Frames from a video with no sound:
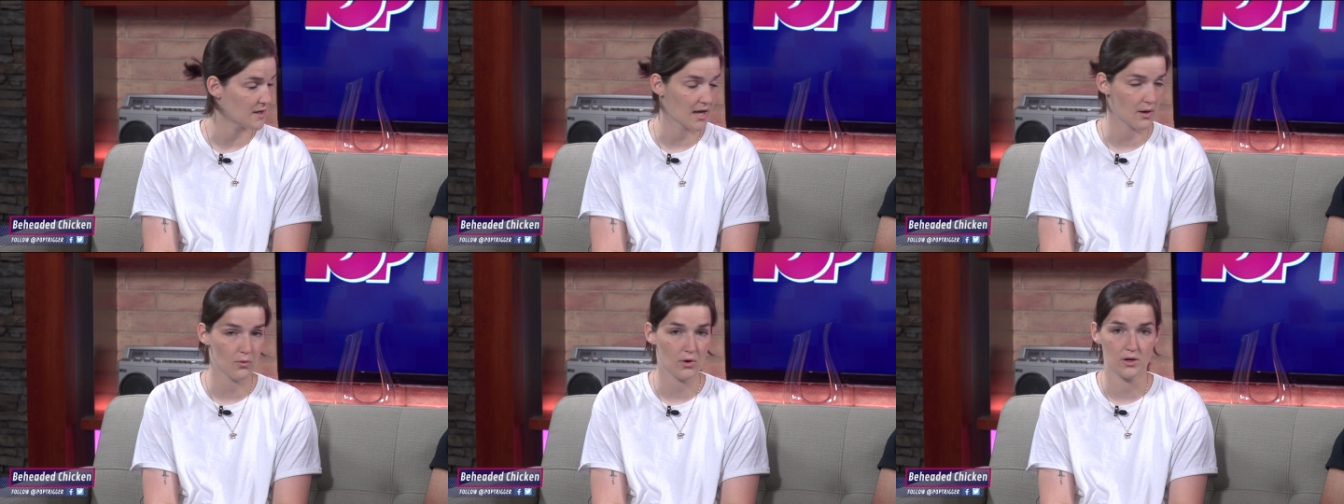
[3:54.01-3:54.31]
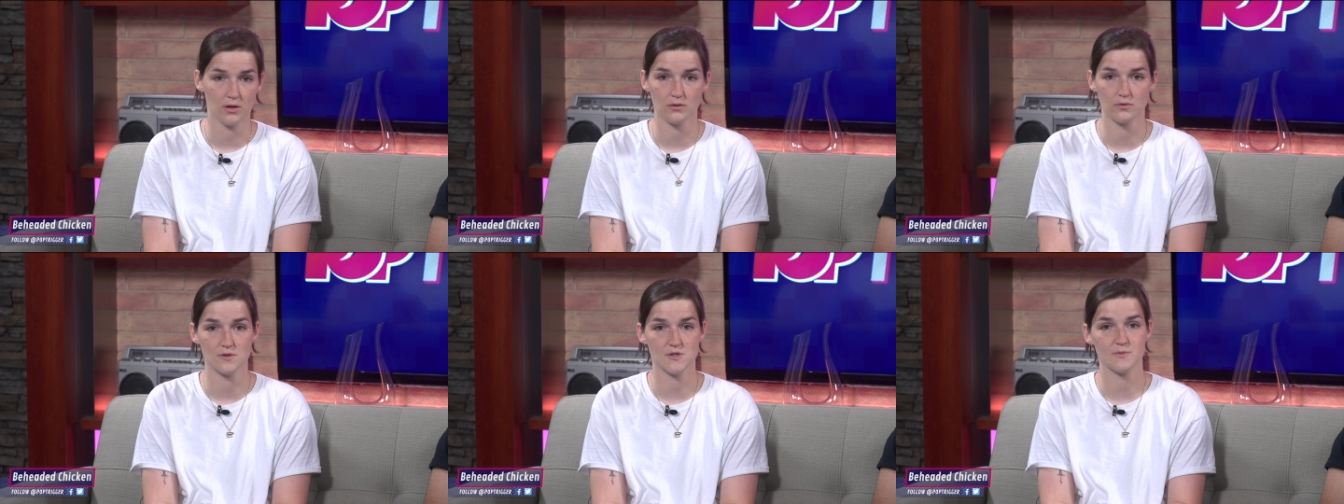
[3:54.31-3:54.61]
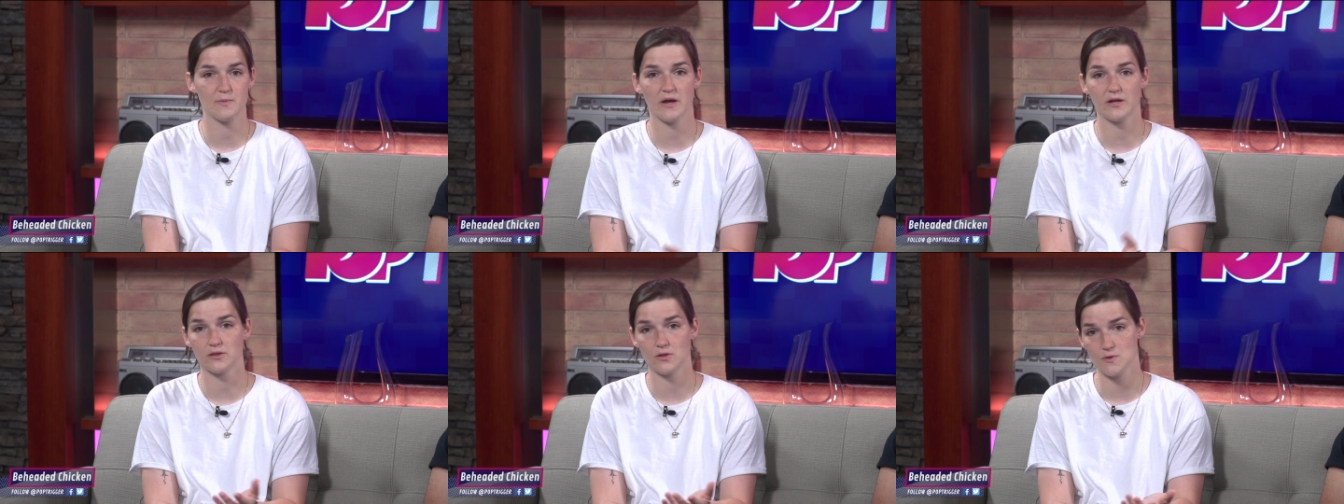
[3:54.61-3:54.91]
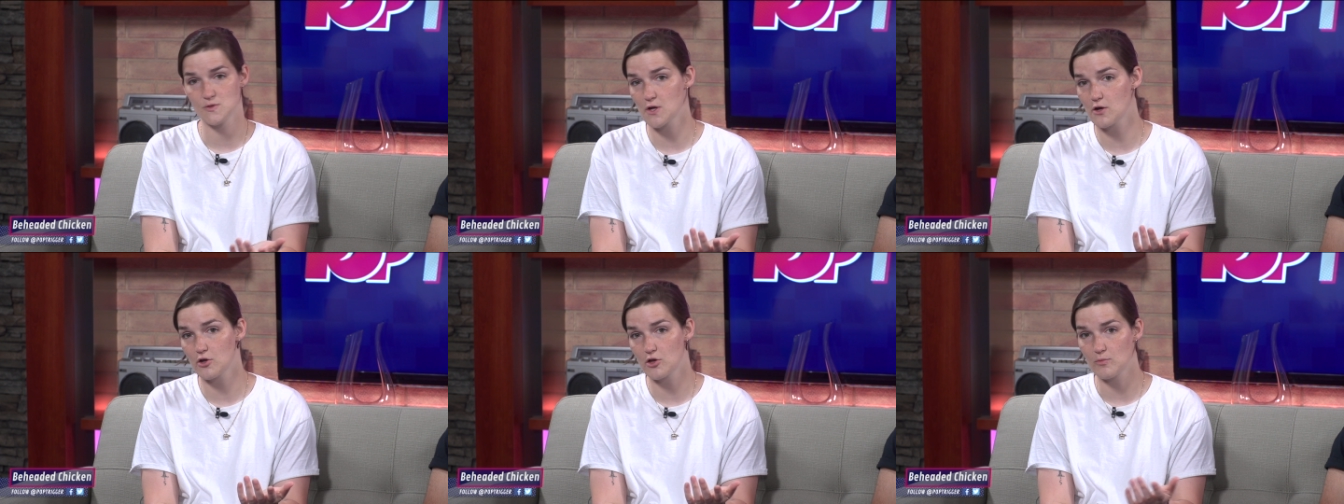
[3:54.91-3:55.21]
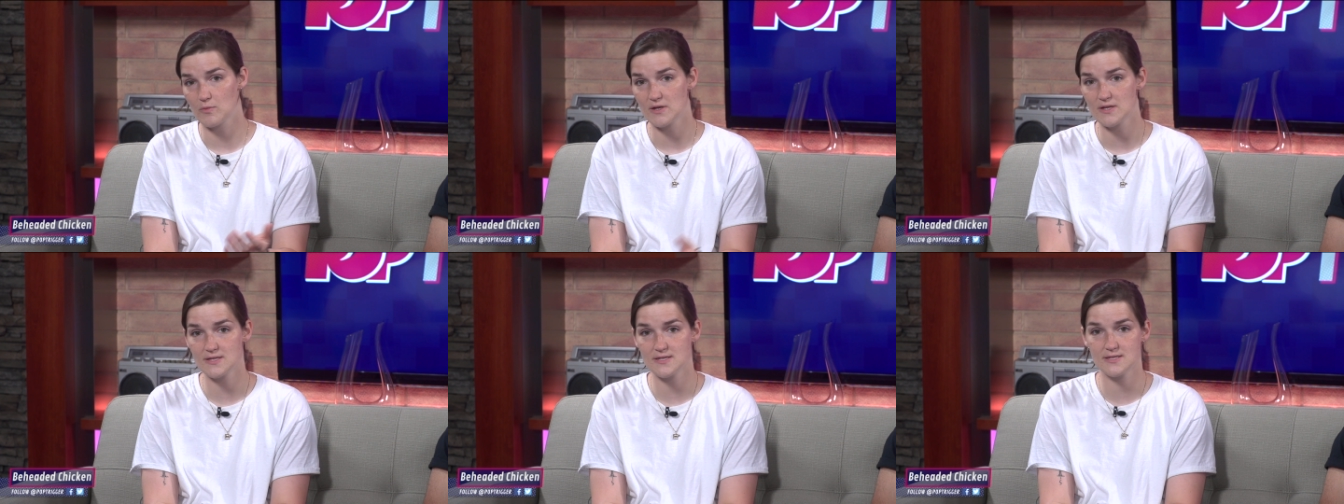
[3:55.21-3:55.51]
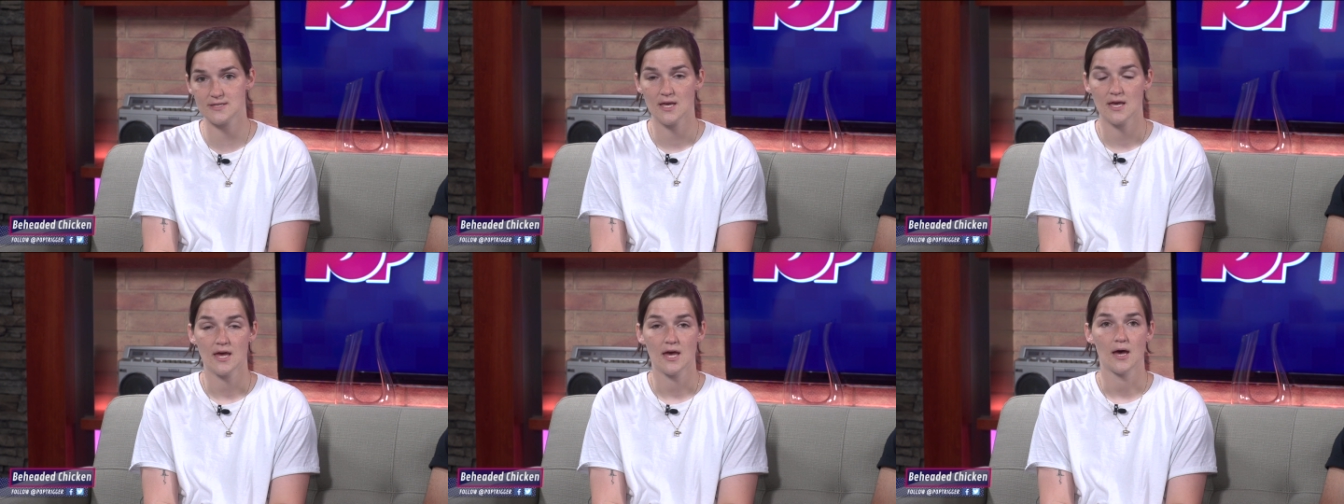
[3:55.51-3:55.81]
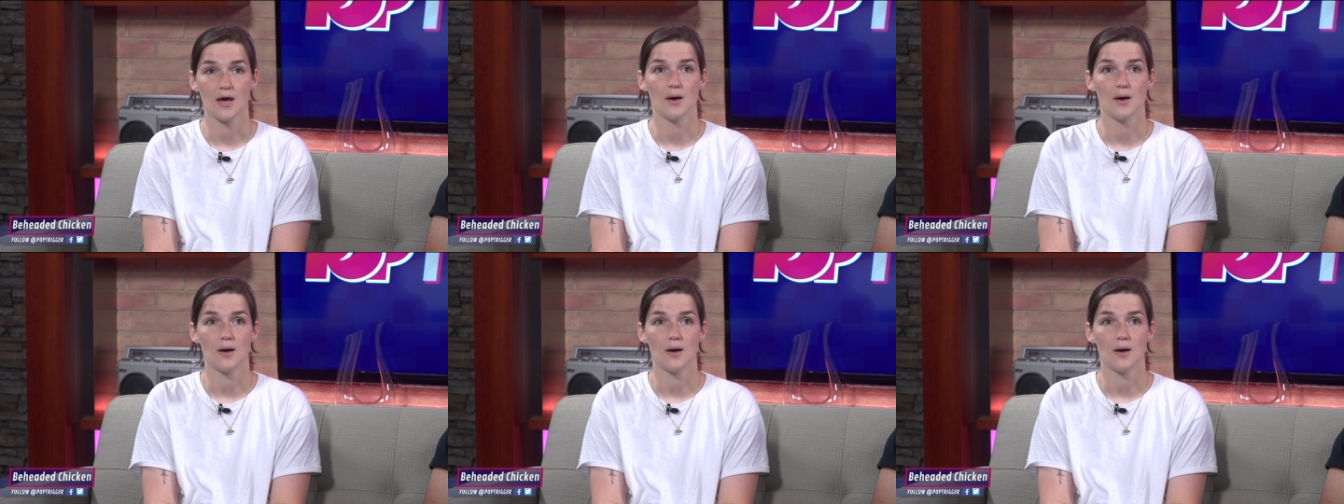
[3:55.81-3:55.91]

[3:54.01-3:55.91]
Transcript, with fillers: and I want to respect those arguments.